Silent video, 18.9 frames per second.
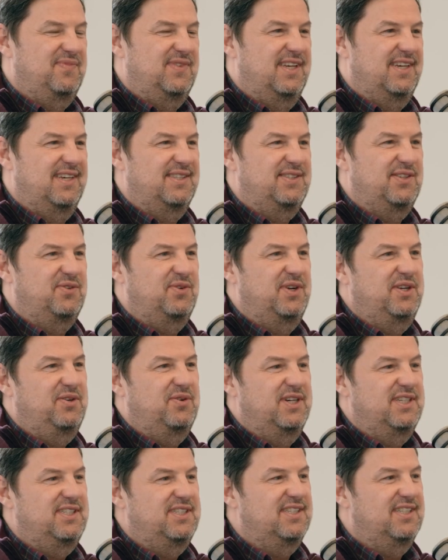Yeah, that's a great
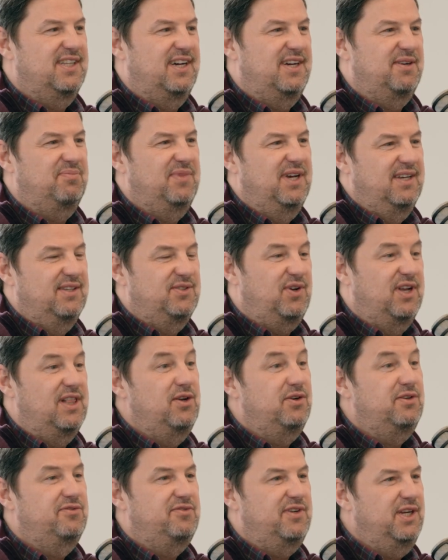question. So I
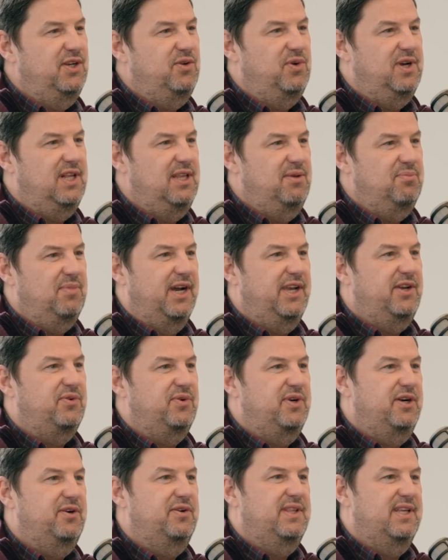learned very quickly in my
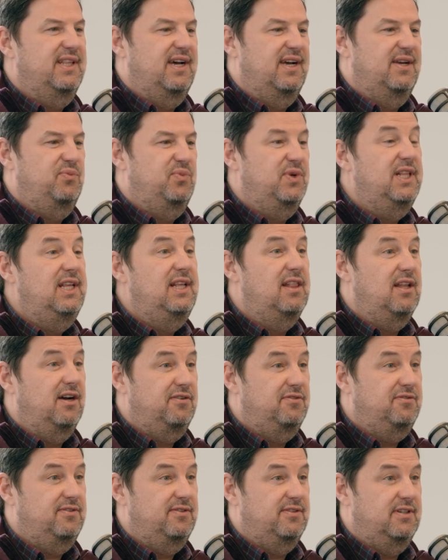career that I really
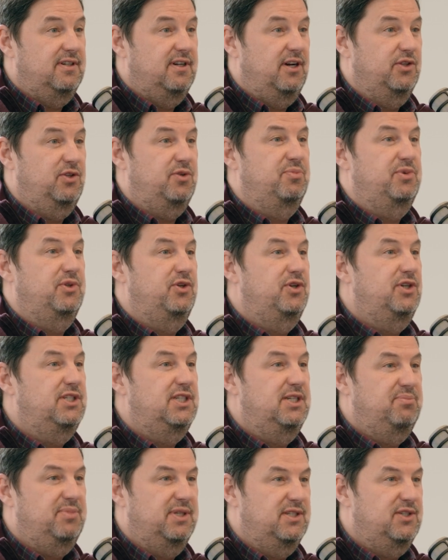love
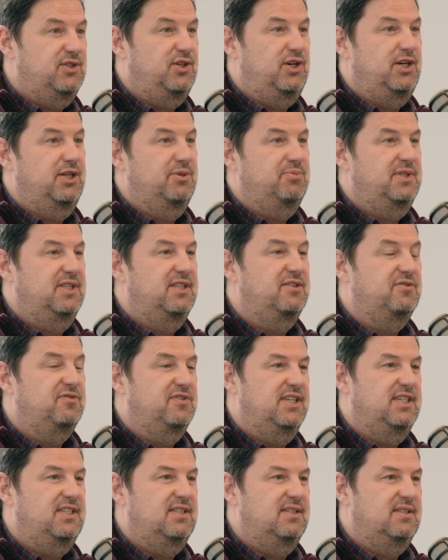entrepreneurship and startups and
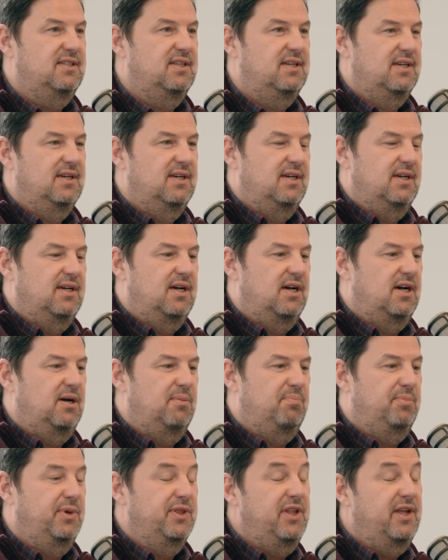innovation,
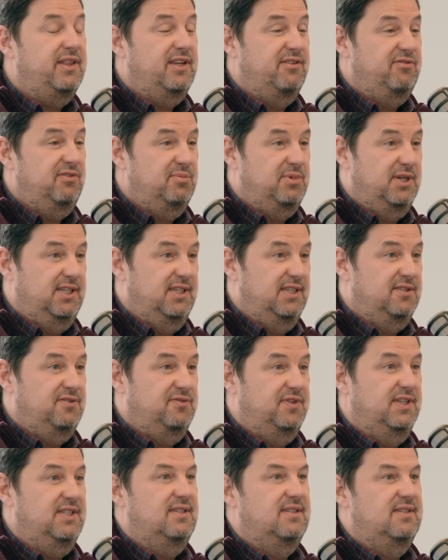but not everybody is
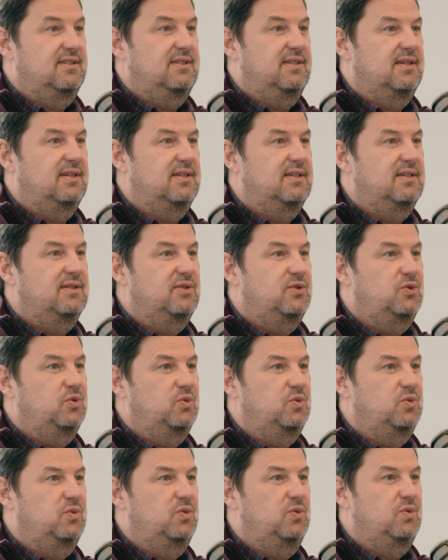fit
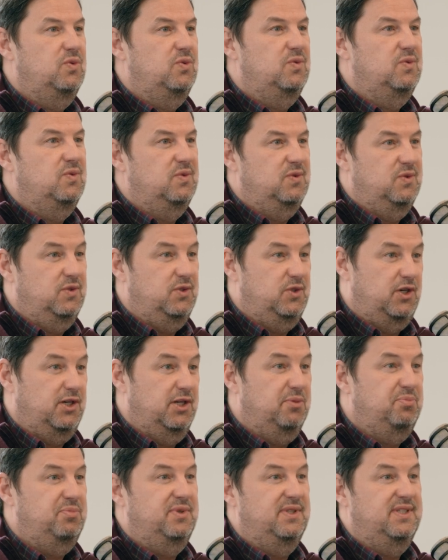to start
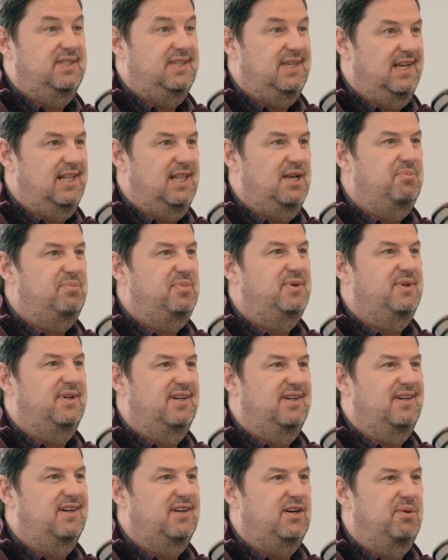up and scale up
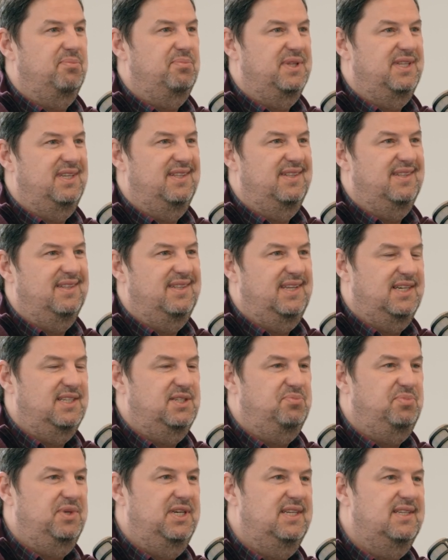a company in the tech
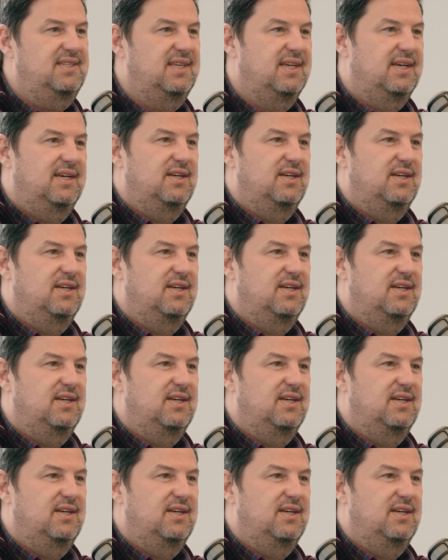space.